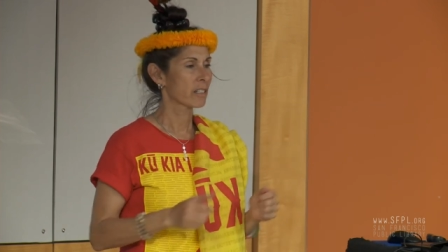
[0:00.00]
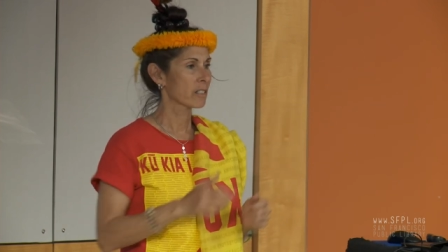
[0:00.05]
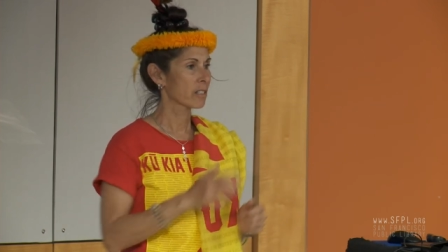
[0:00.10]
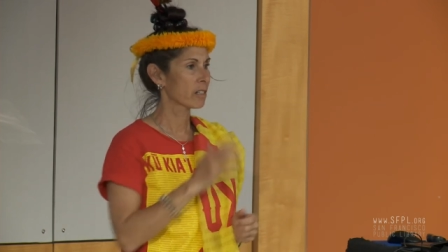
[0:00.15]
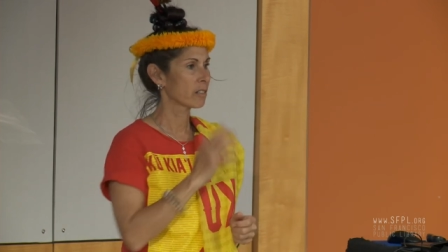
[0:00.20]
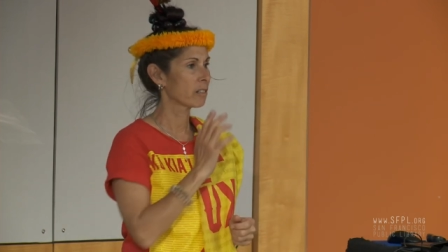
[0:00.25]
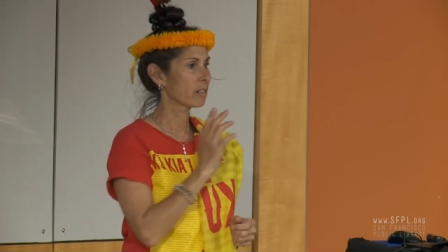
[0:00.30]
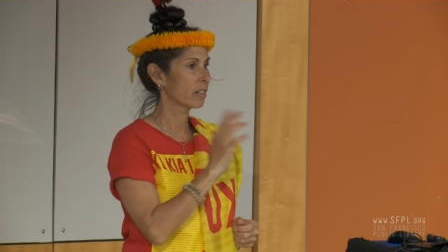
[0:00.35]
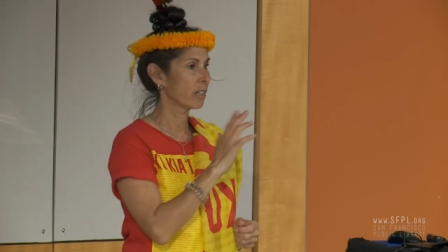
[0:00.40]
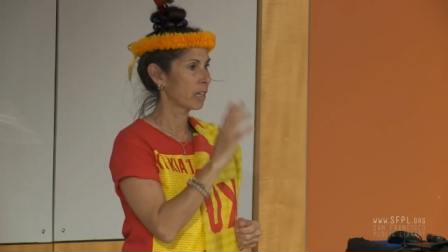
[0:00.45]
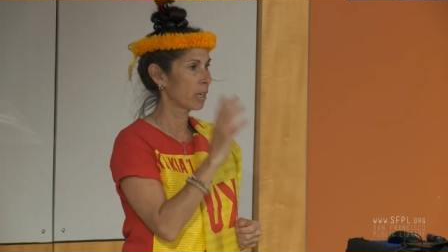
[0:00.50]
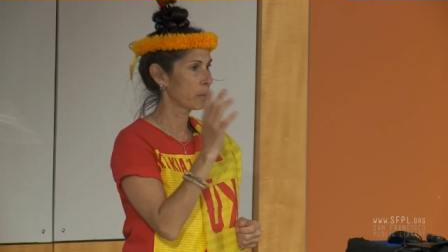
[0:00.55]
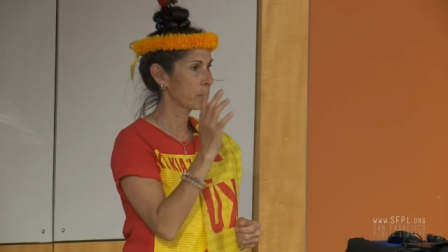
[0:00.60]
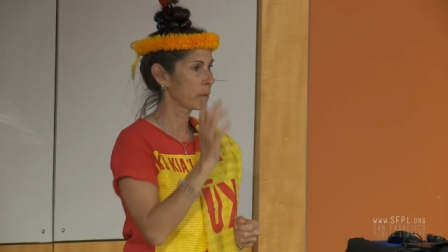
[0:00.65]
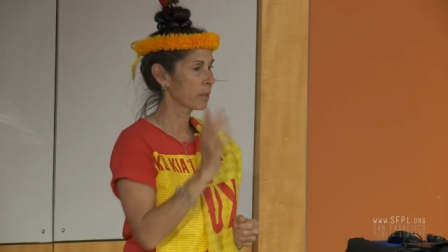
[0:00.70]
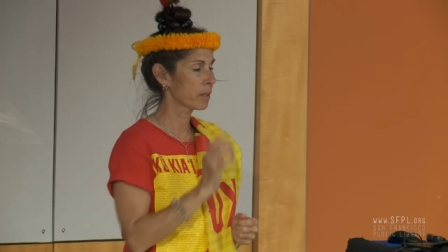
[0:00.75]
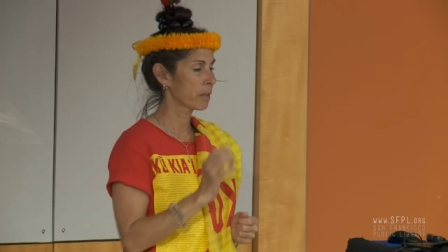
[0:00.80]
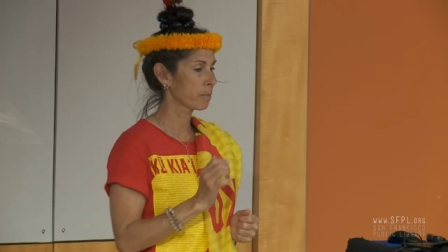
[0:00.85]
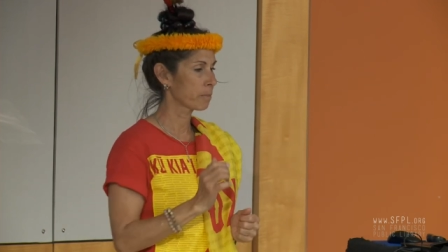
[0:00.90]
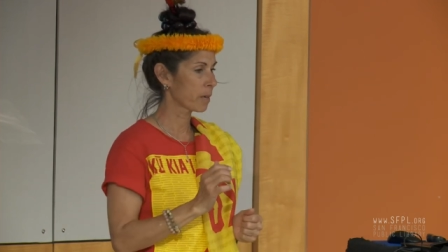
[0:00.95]
So up
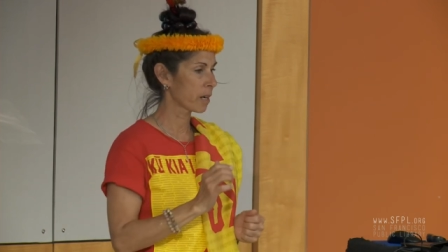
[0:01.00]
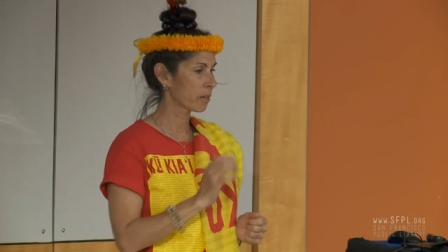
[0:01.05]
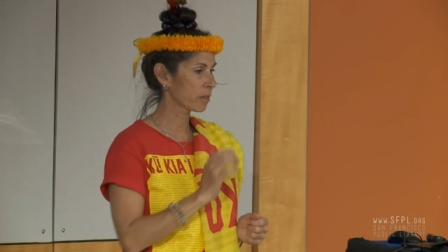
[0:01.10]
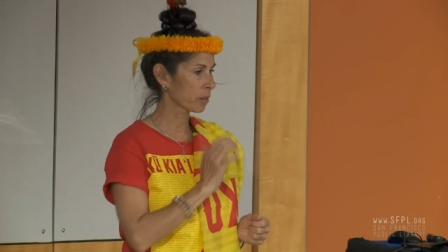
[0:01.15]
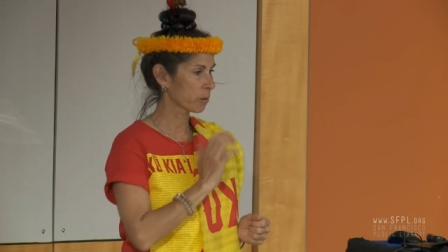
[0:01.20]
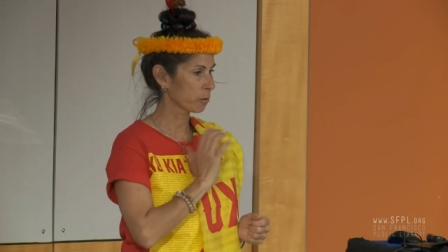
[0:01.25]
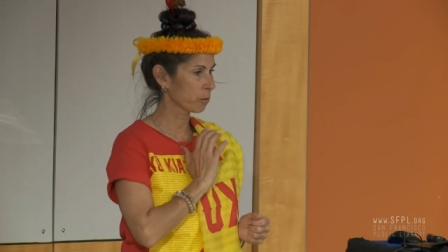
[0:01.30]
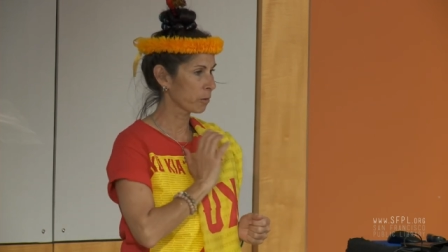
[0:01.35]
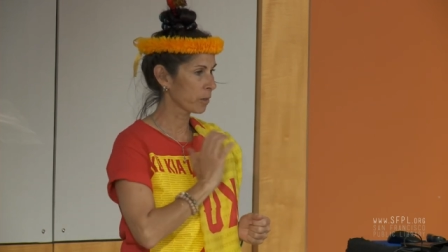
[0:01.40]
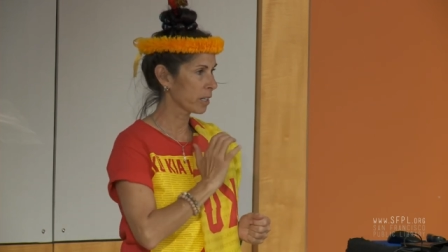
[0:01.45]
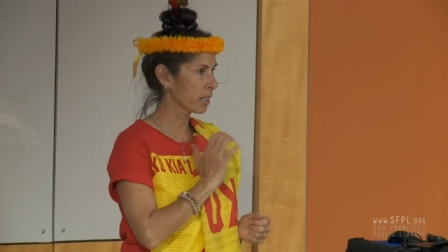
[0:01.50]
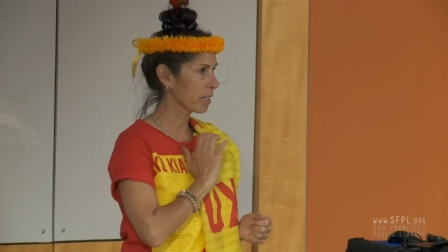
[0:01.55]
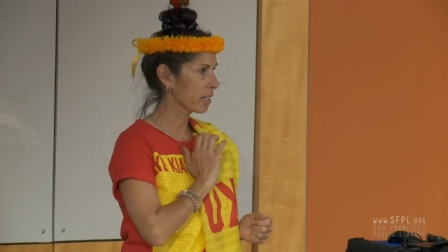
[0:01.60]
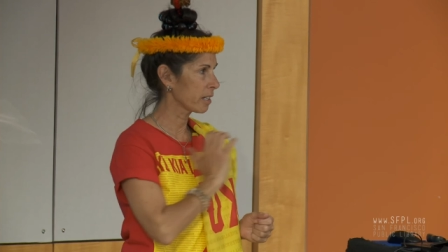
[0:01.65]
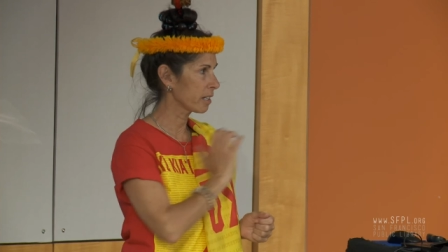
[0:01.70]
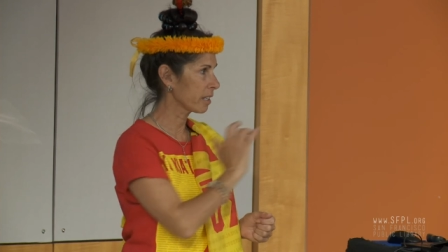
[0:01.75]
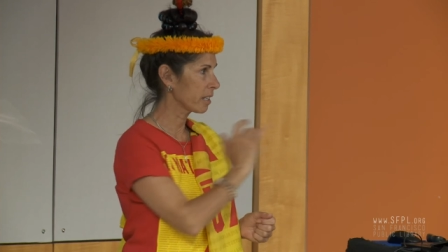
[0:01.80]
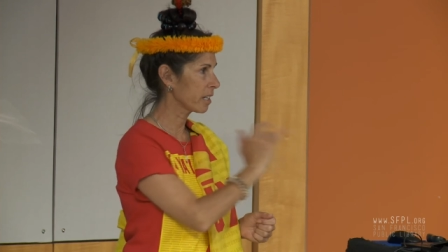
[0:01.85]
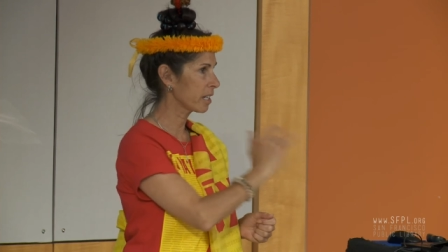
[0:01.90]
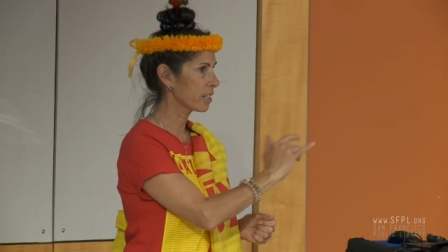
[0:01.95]
in the mountain,
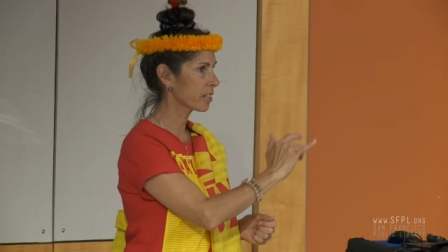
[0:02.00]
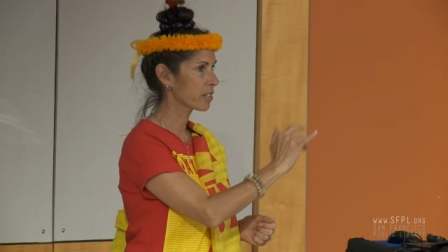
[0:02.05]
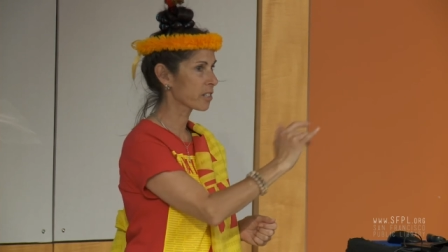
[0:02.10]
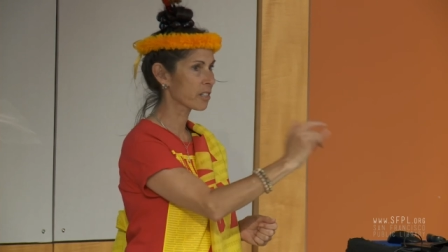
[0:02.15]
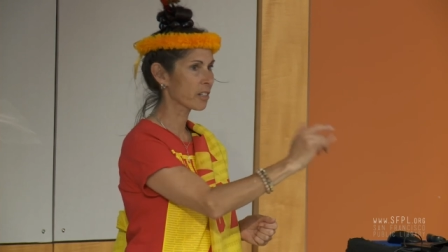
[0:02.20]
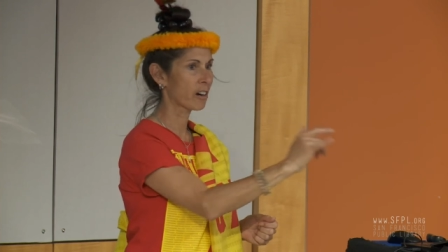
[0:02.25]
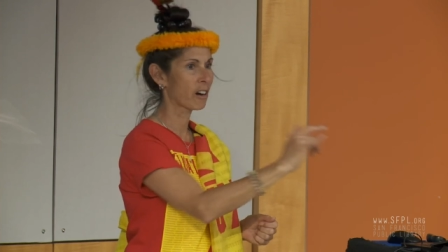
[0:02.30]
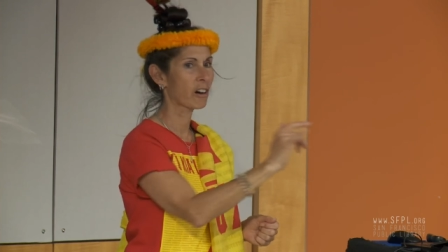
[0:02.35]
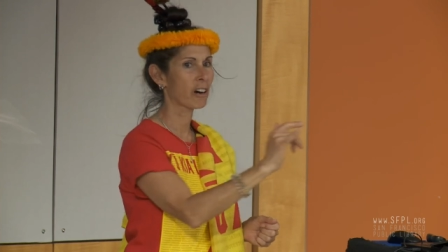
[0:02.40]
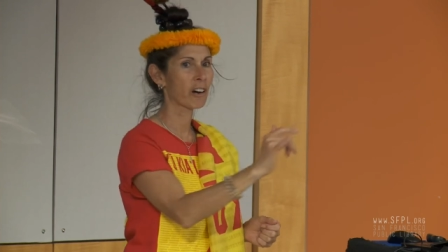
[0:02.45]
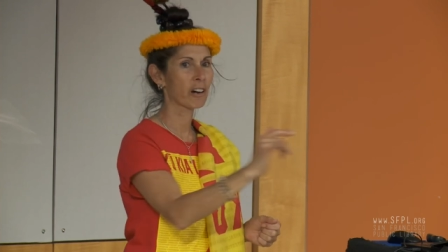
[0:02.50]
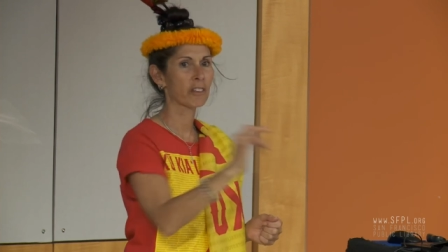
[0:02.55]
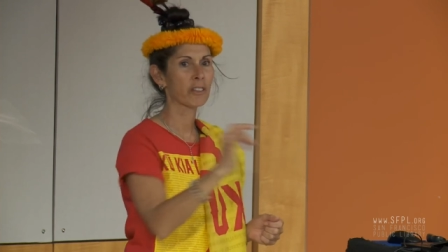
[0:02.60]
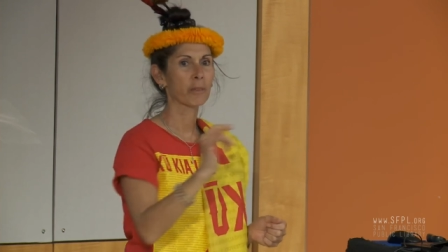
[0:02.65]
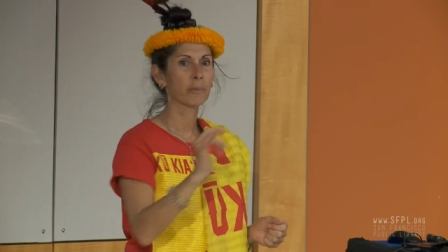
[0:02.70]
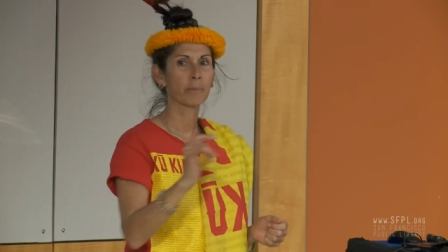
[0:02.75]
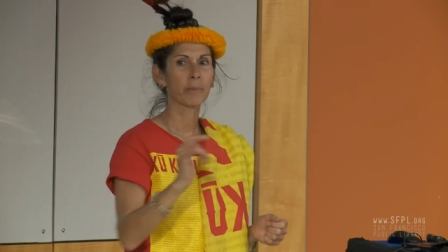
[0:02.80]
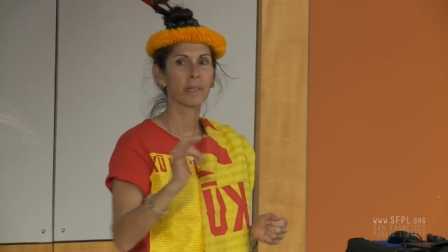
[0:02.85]
we each are.